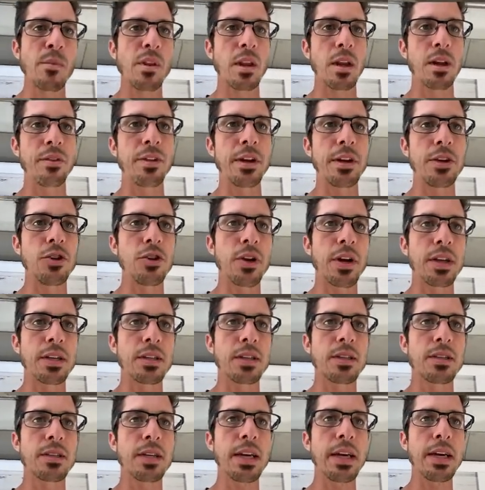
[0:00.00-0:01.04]
And then you can
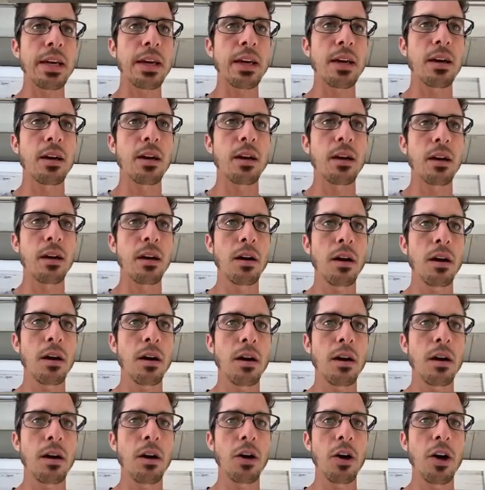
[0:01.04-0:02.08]
see,
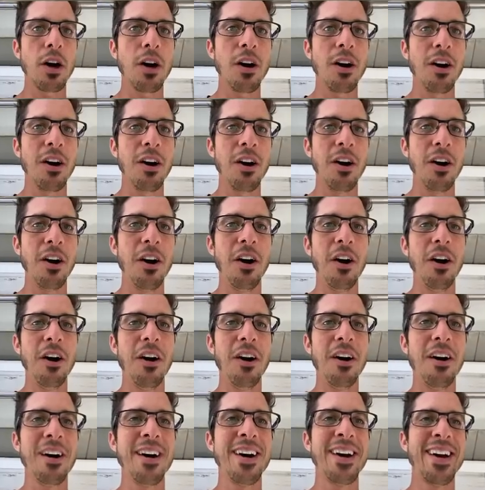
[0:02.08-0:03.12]

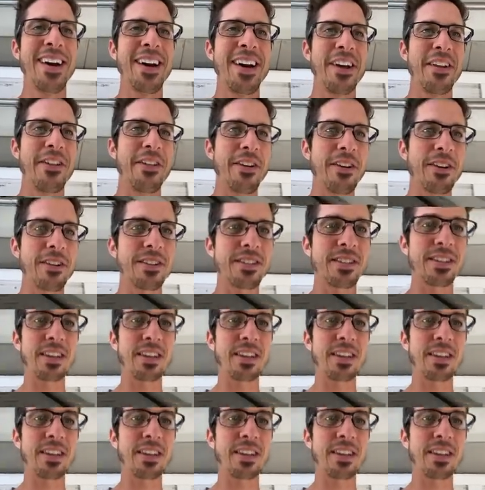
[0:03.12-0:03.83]
oh, there's,